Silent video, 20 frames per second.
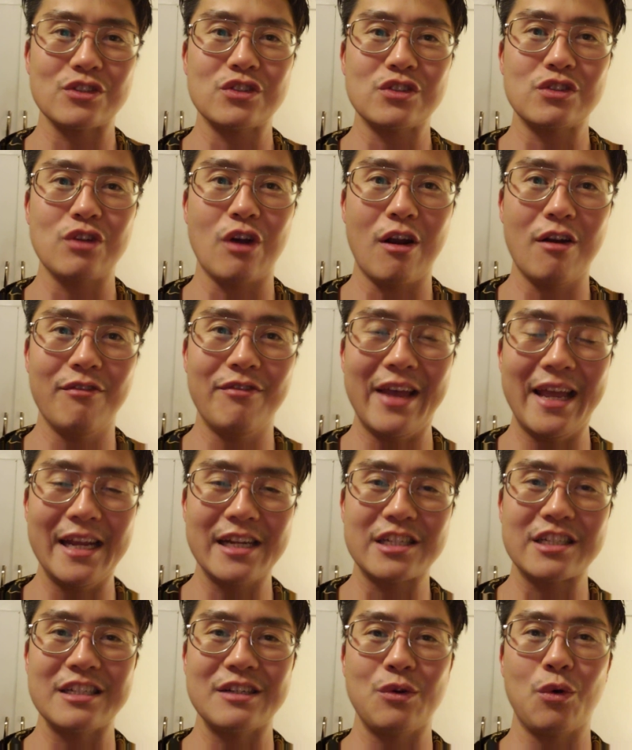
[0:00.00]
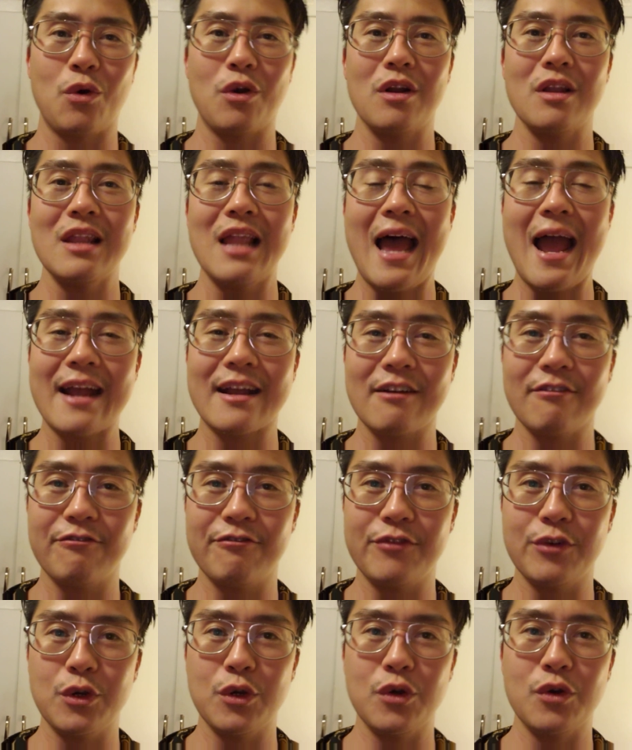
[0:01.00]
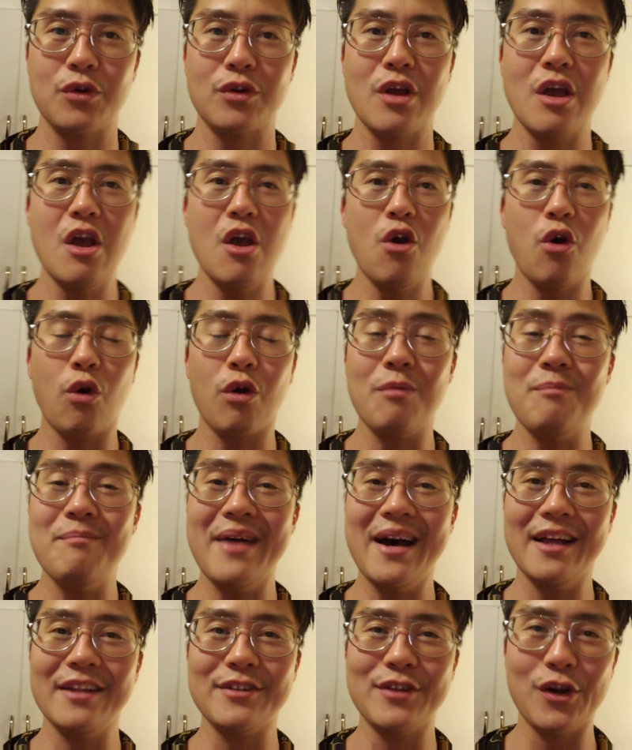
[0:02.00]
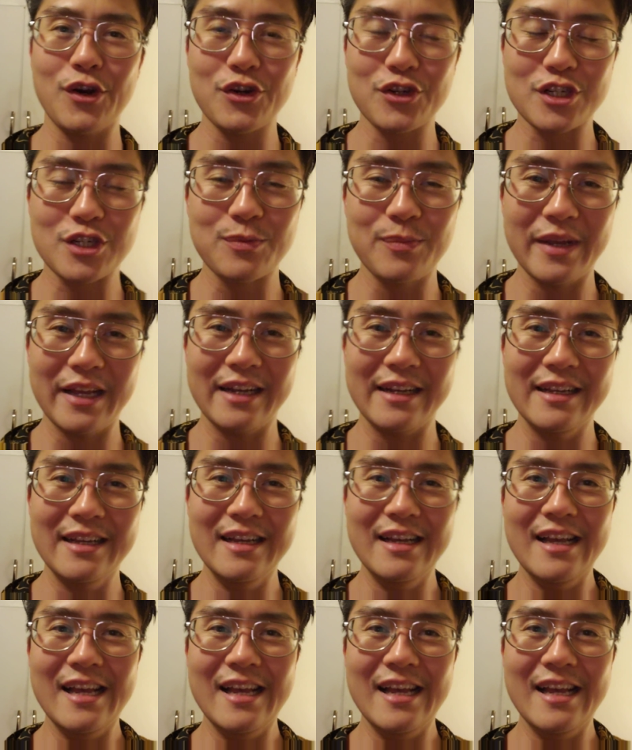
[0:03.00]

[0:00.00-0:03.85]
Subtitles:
starvation or a lack of food or malnourishment,